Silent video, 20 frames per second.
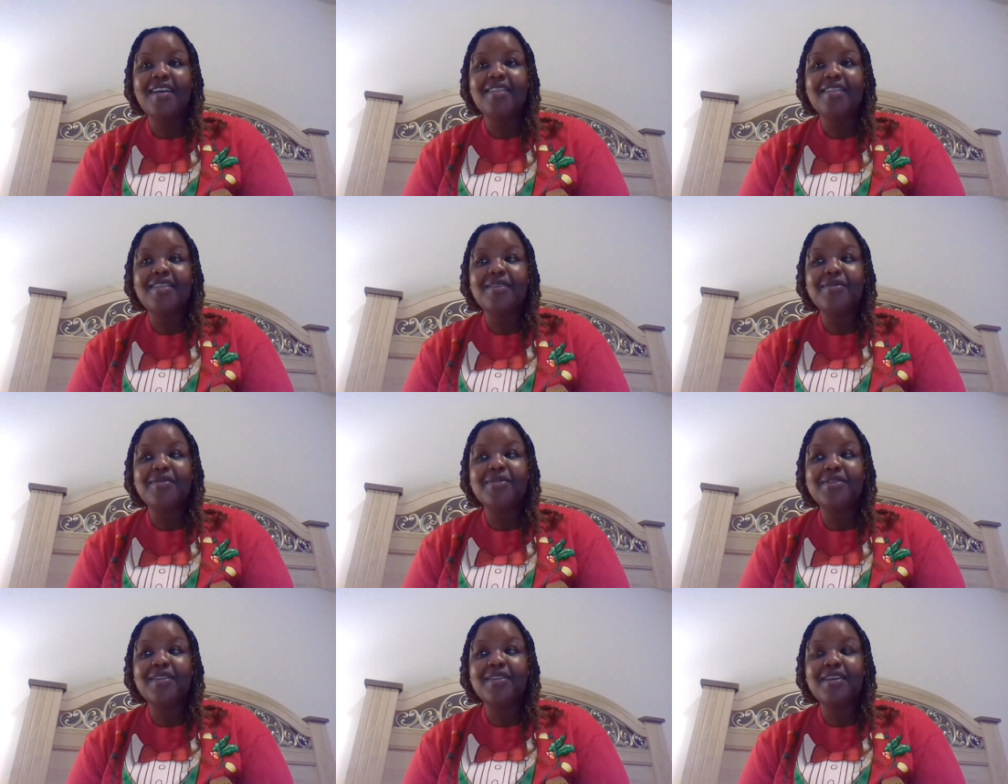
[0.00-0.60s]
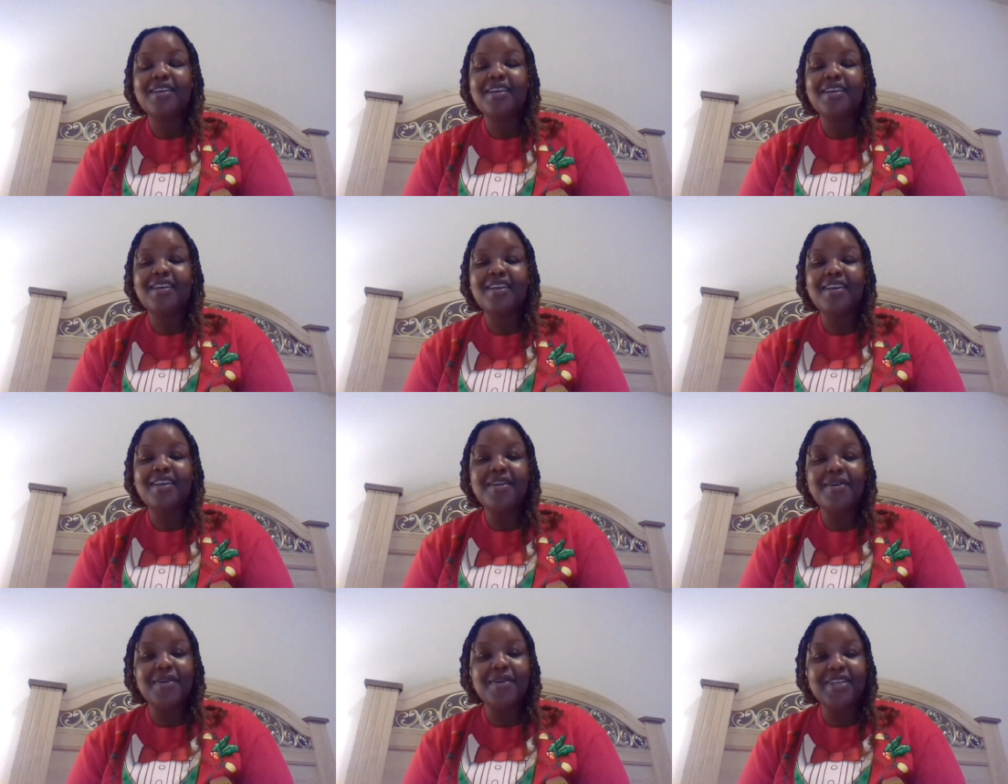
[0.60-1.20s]
there
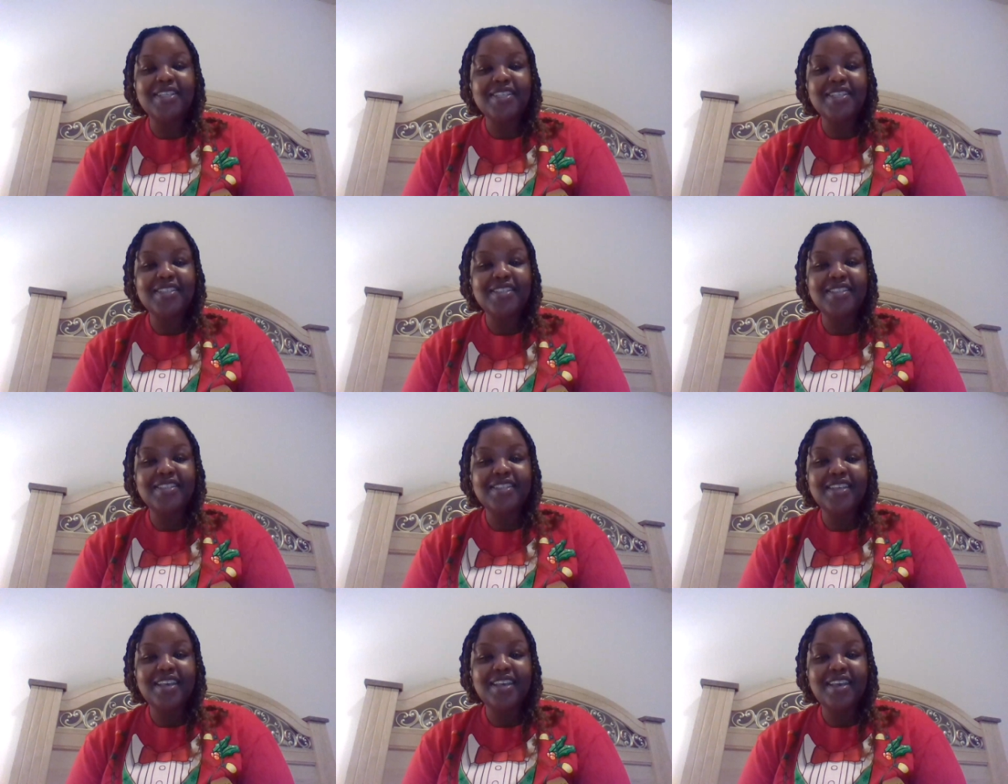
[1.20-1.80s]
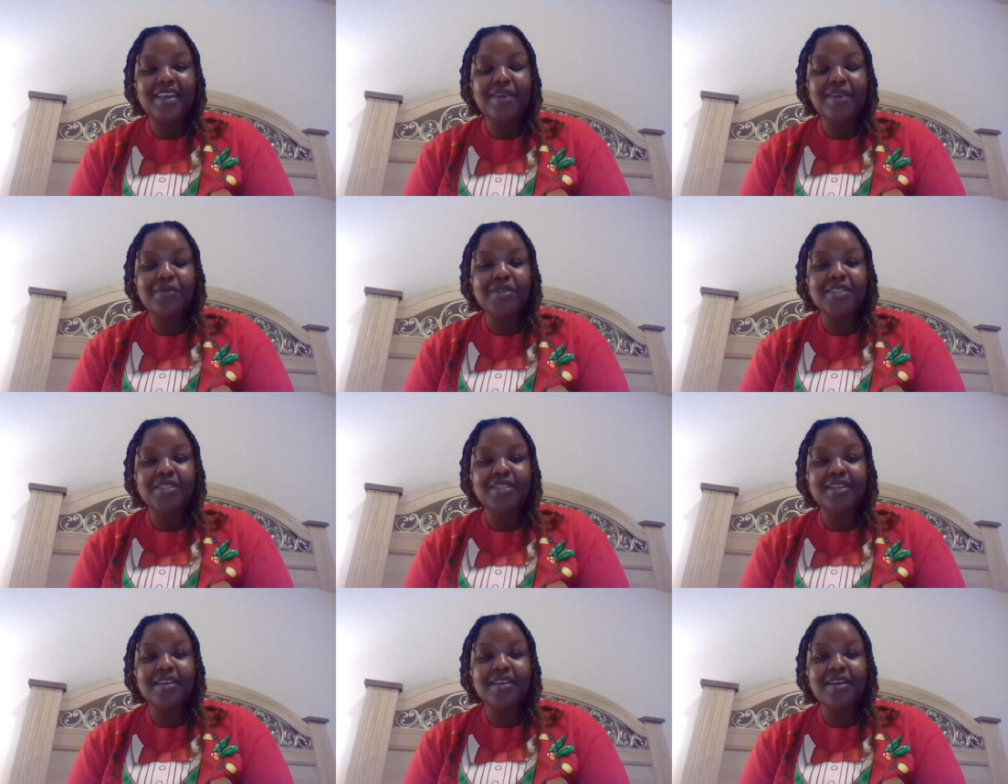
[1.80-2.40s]
you know, it just it
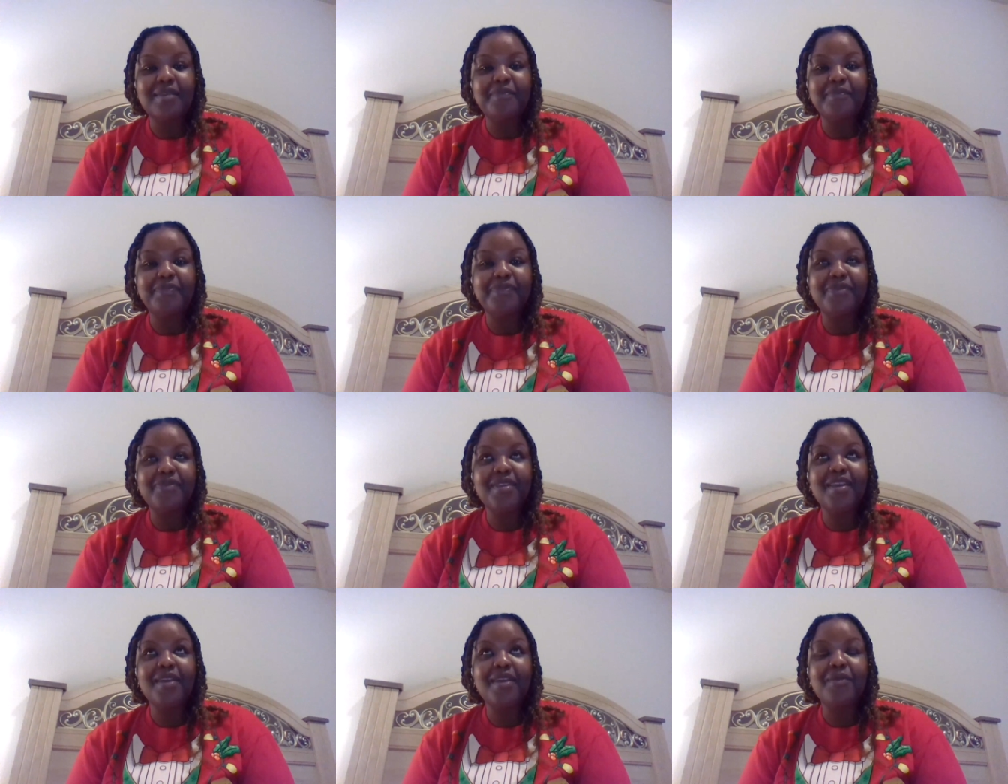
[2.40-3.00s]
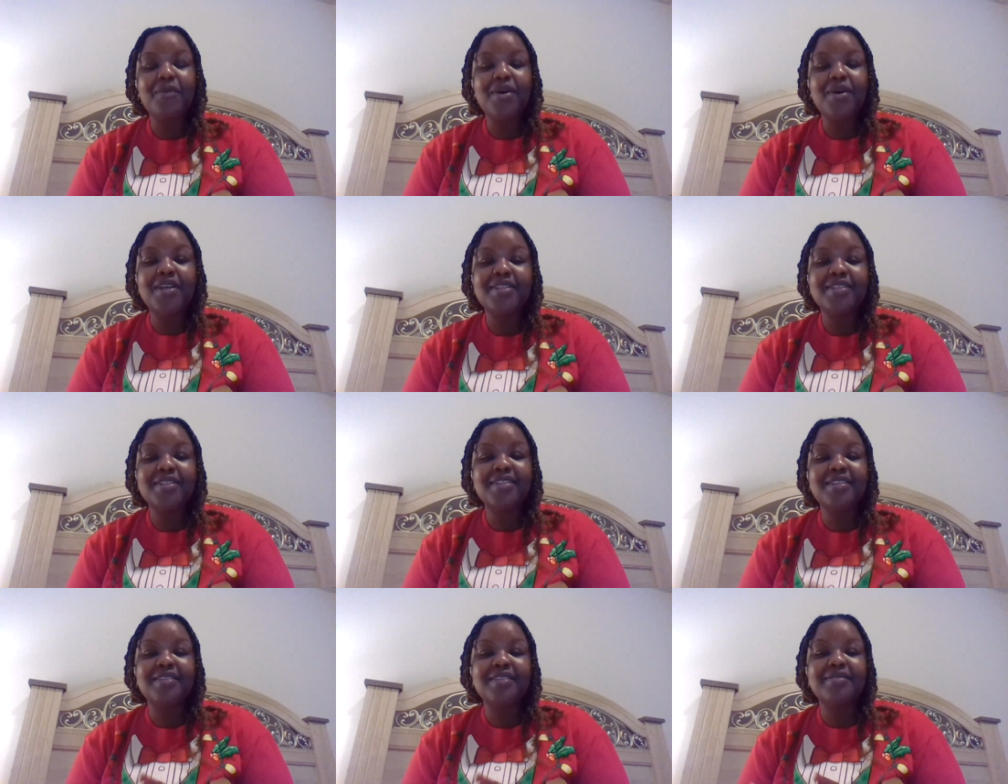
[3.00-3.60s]
was it
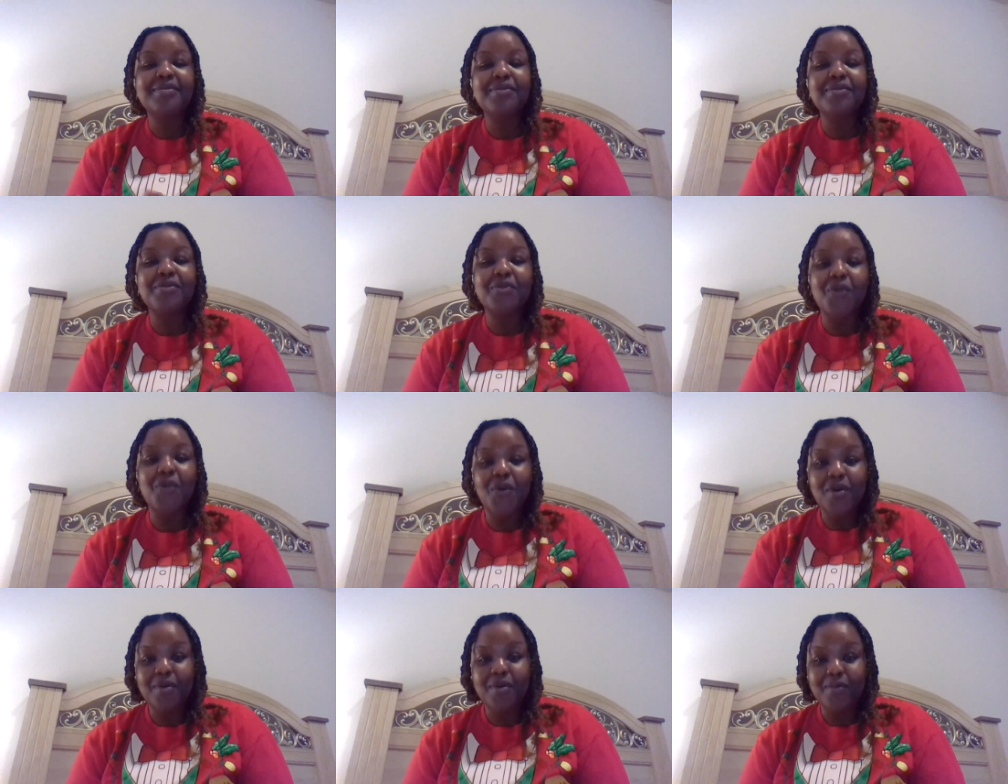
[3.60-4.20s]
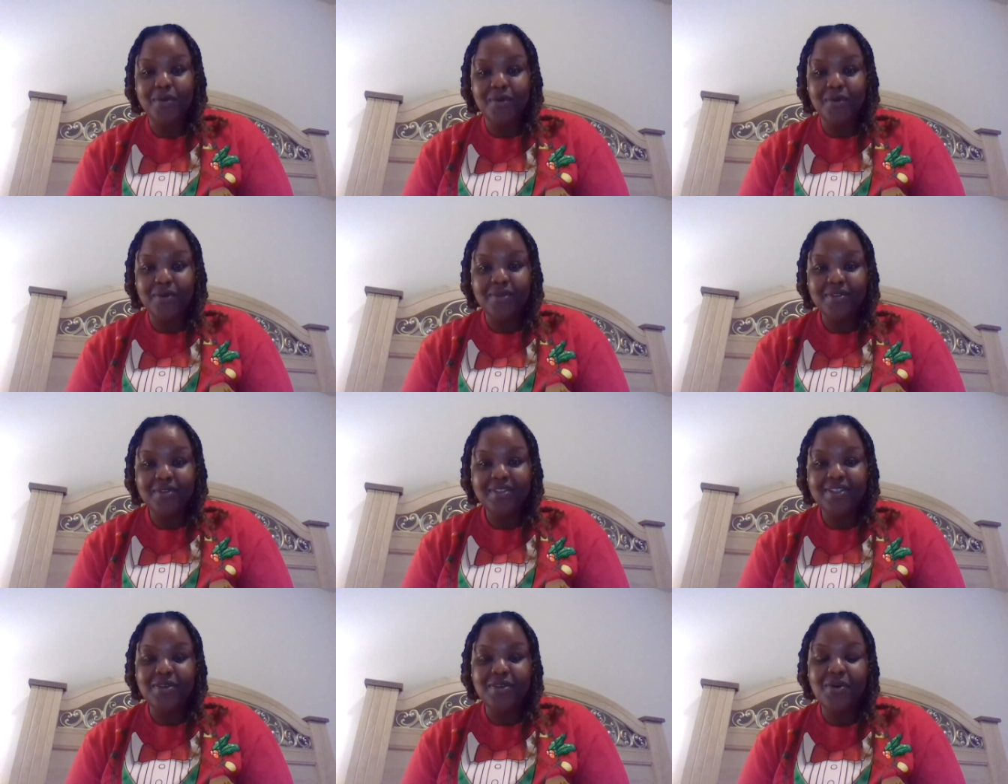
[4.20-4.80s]
wasn't
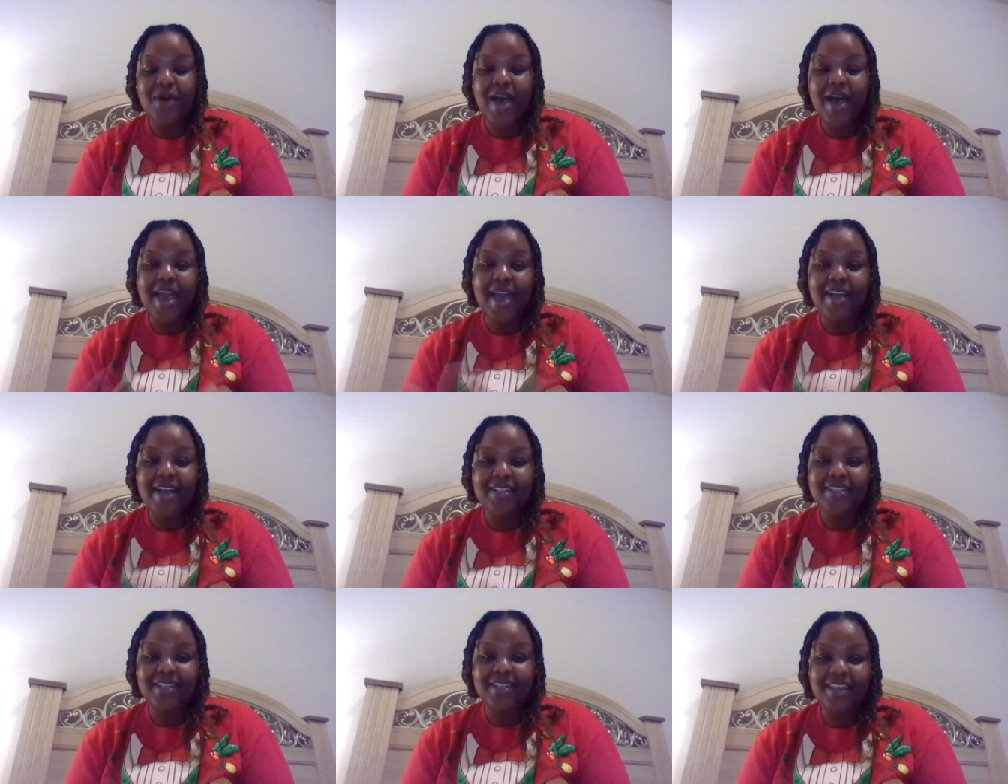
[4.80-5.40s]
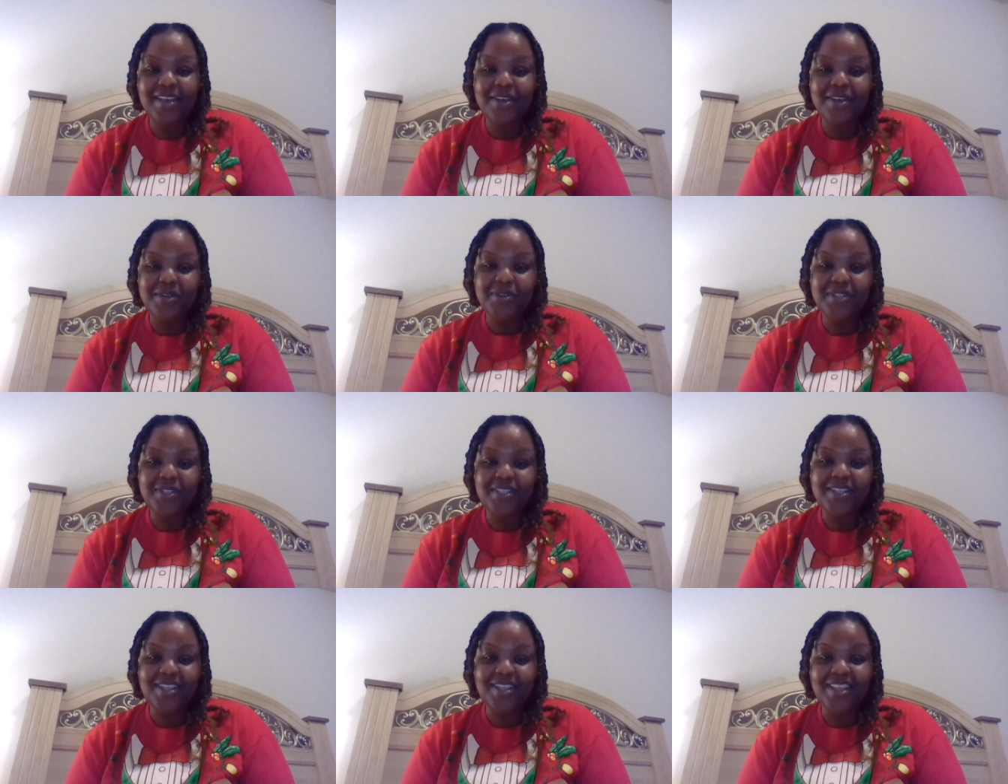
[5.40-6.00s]
normal. So I had to get
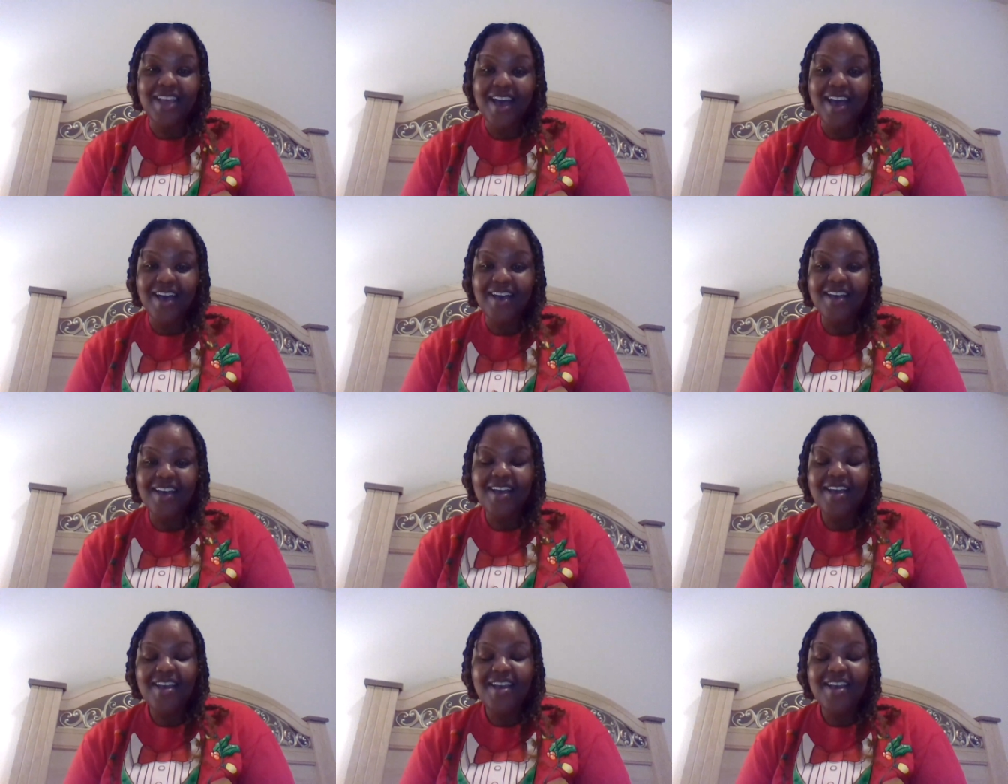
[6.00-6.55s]
used to that.